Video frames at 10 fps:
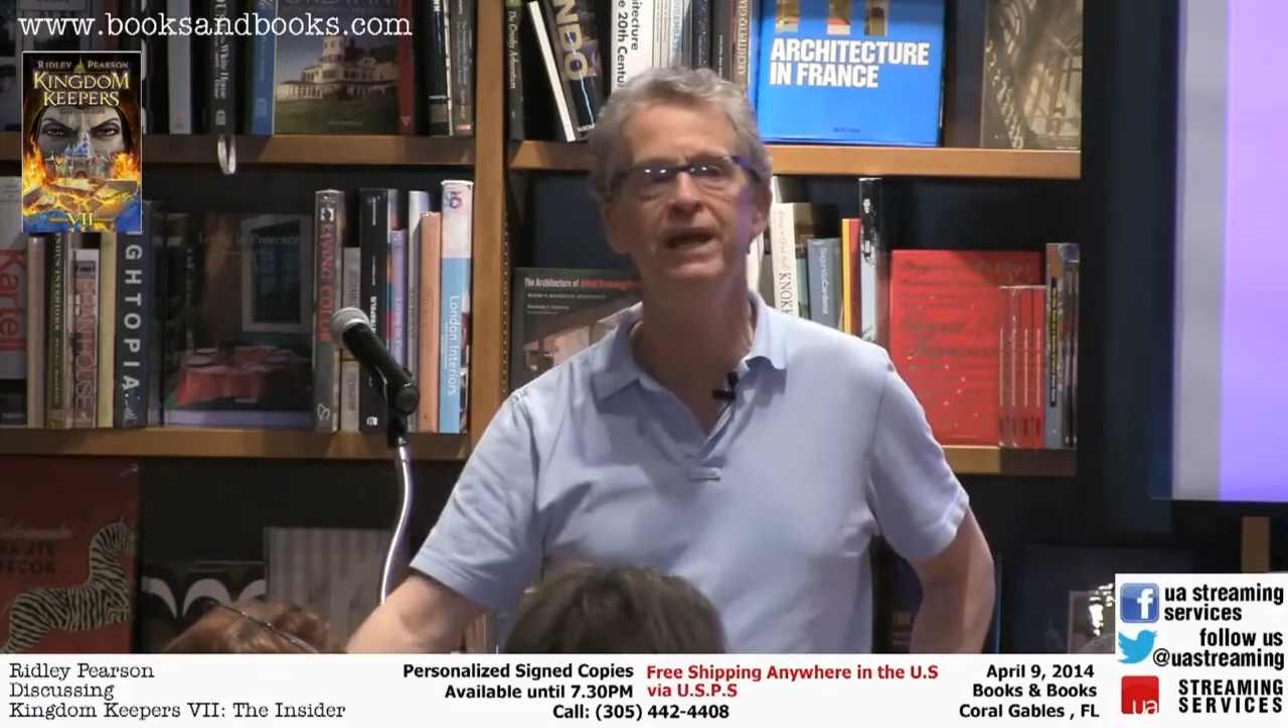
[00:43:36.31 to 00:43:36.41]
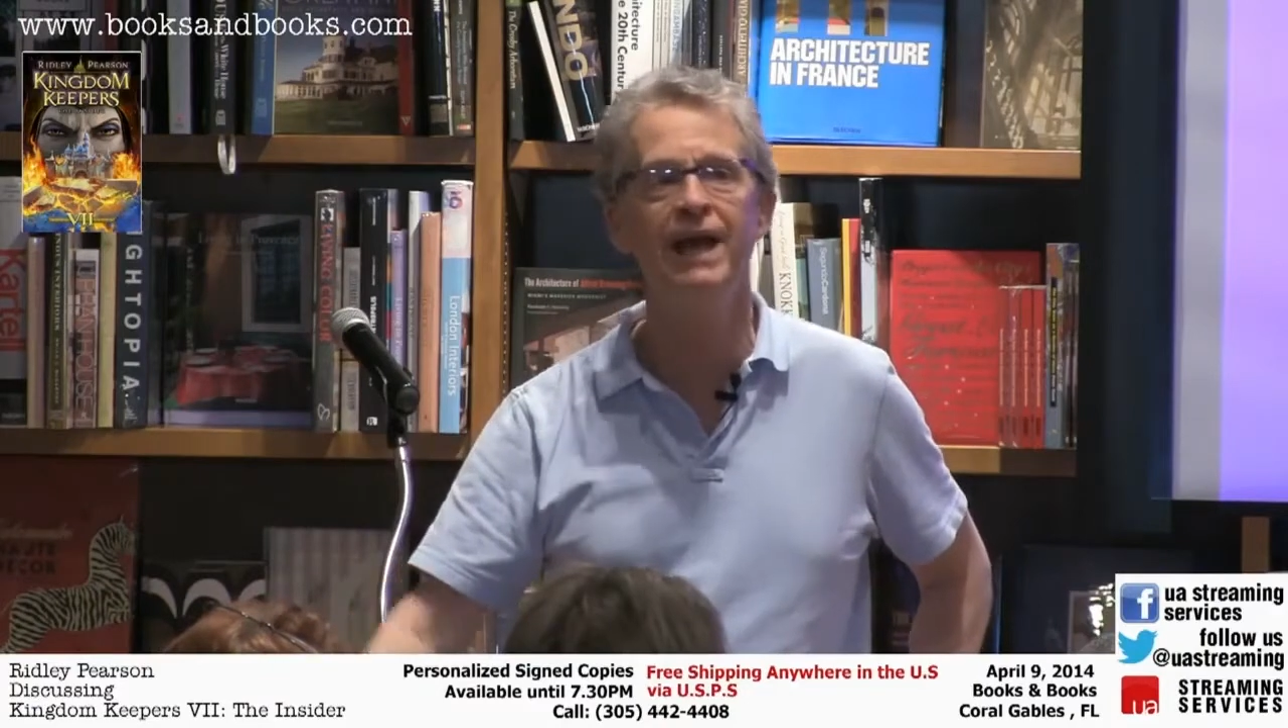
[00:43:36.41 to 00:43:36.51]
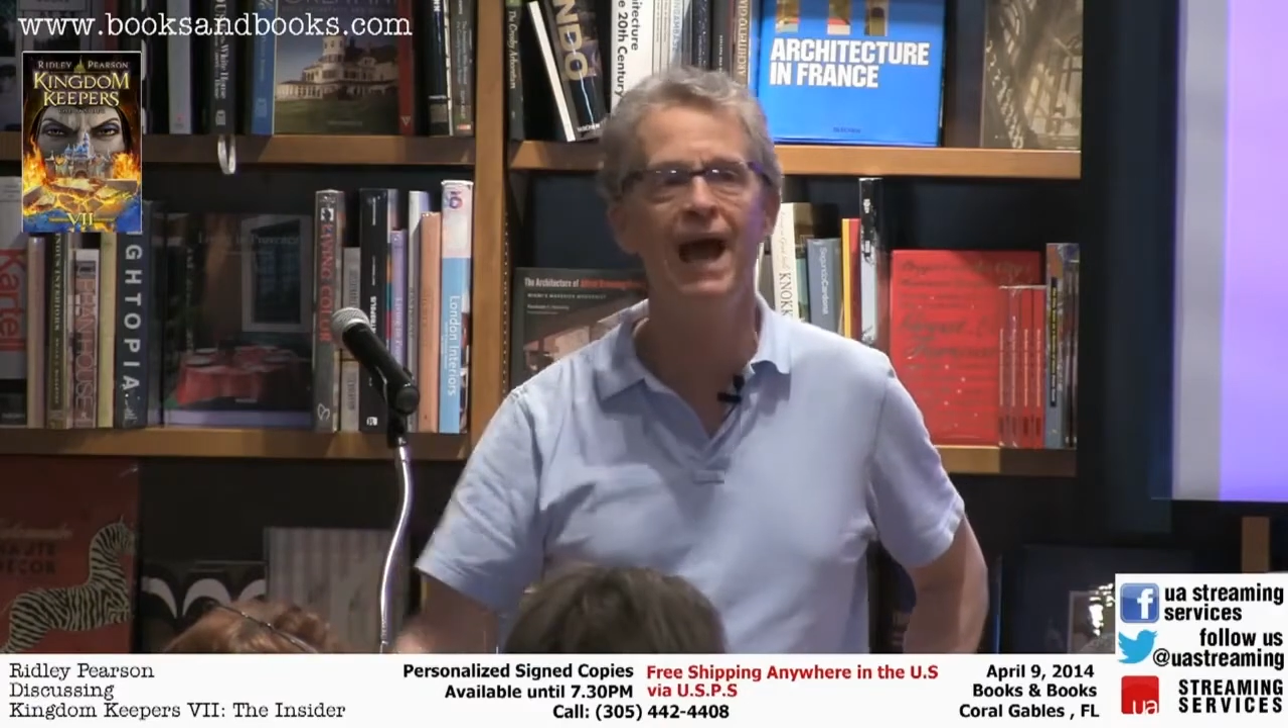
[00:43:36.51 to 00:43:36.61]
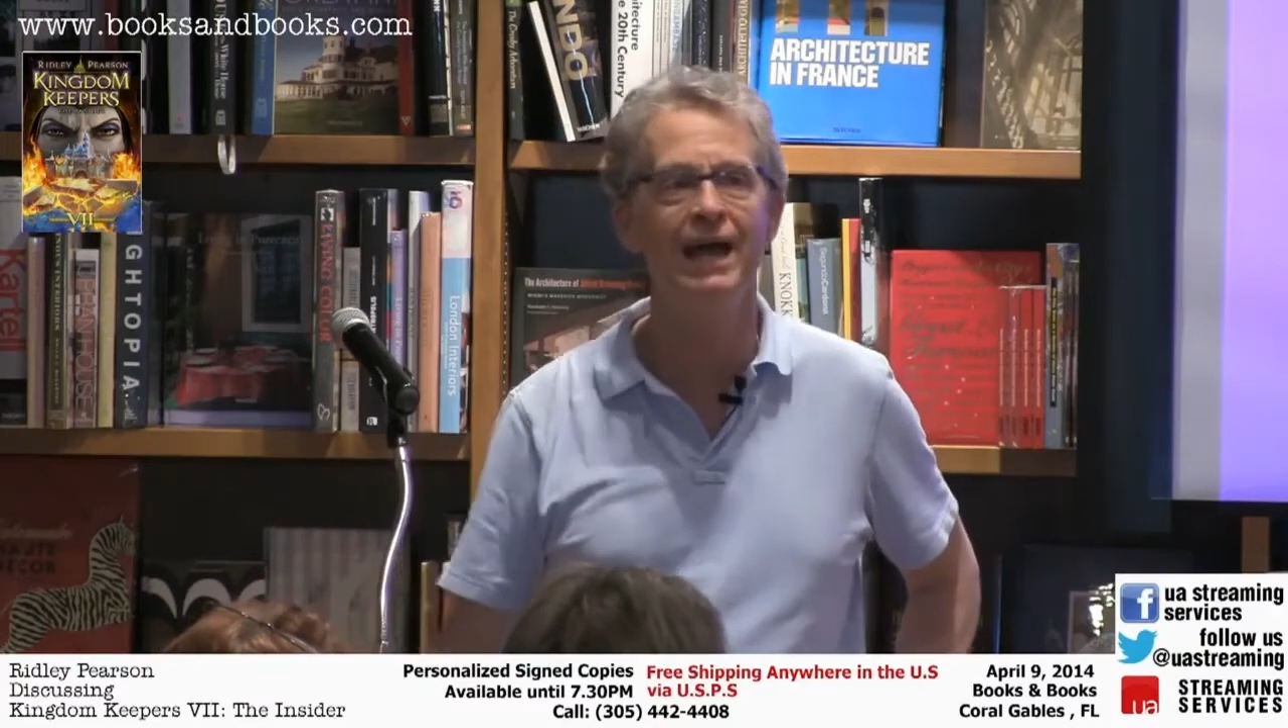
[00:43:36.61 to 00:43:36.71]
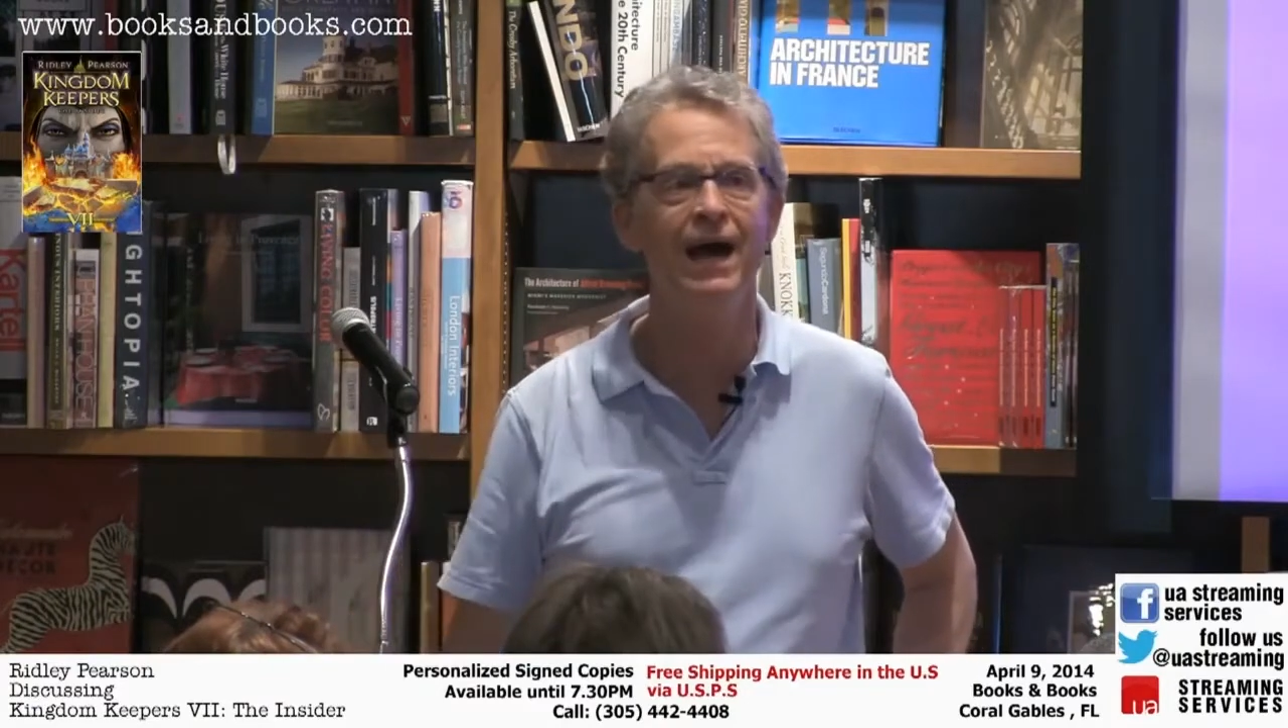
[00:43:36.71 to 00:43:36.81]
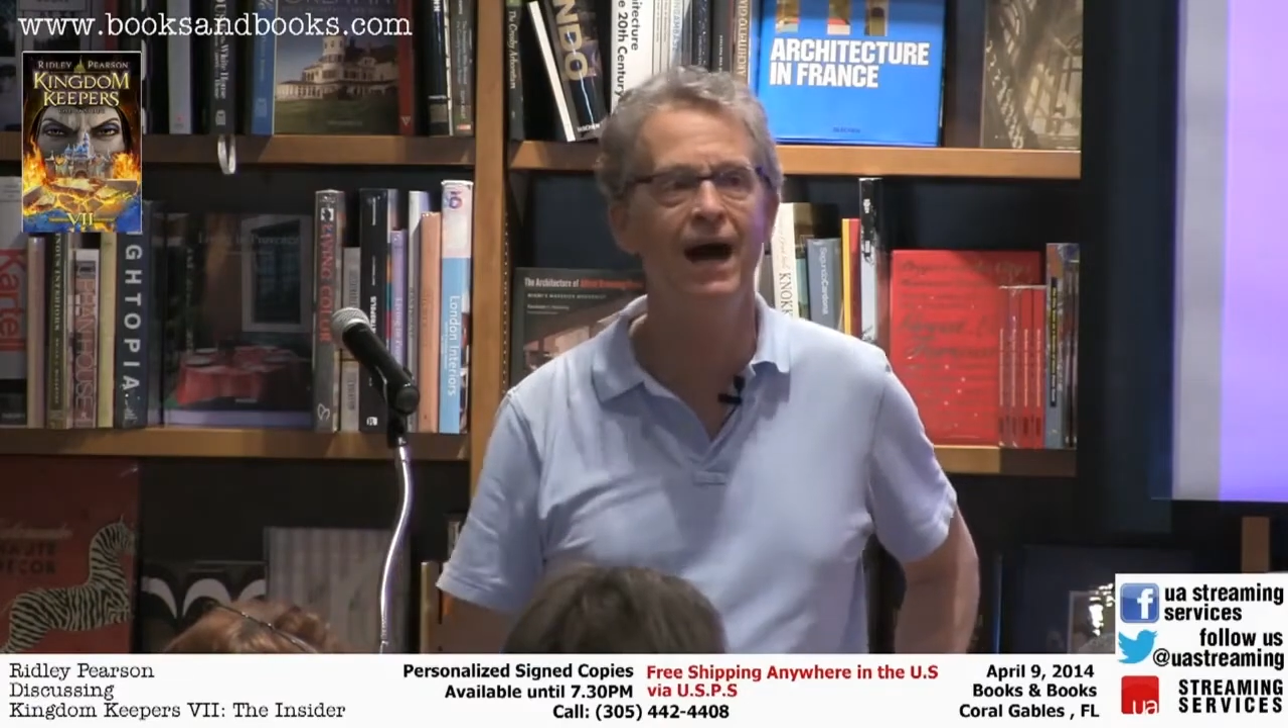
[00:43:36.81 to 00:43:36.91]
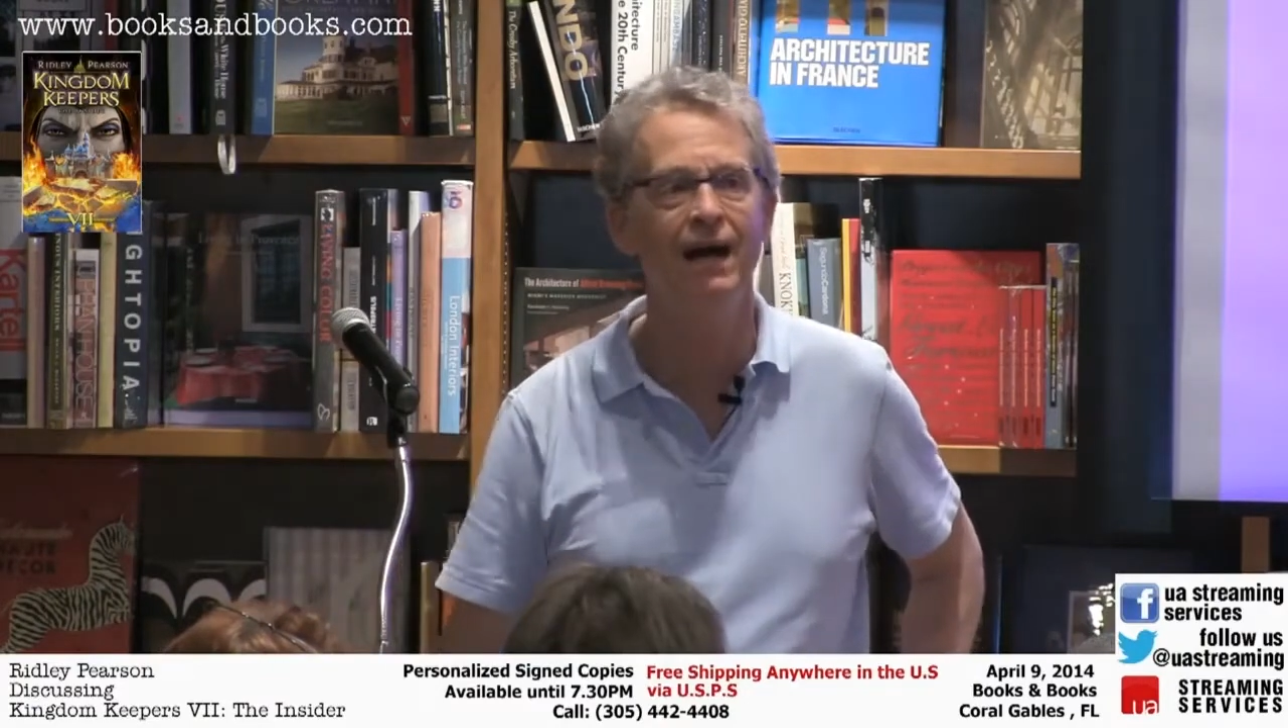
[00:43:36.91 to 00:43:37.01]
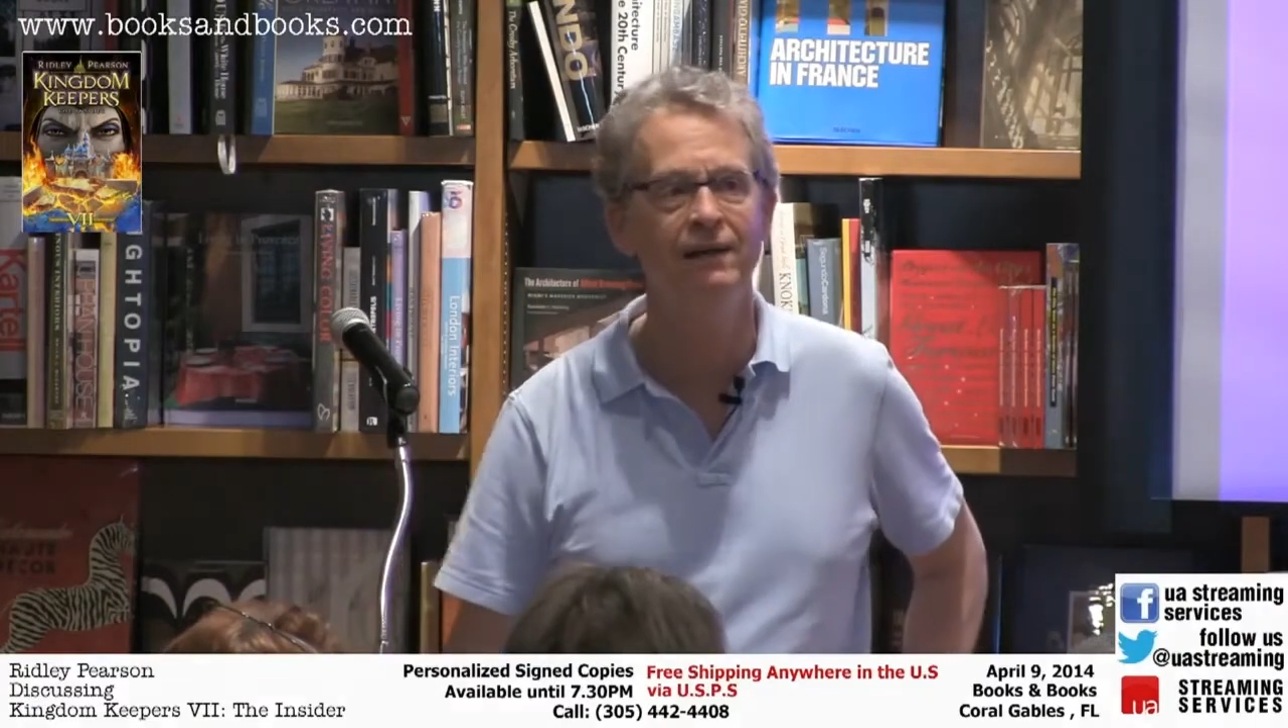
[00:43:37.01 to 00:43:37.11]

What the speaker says: a...